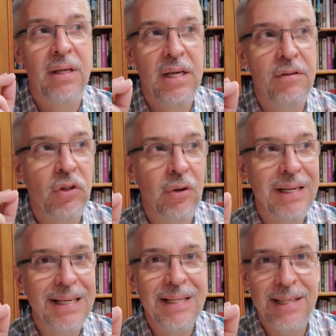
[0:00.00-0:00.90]
if there
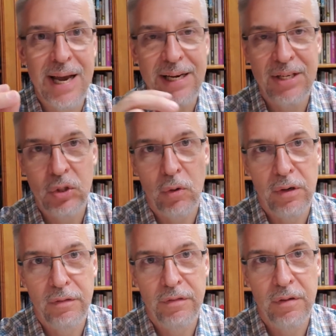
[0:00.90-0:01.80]
is any sort
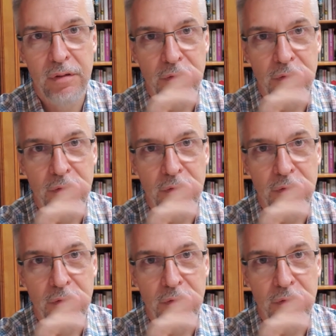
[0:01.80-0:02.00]
of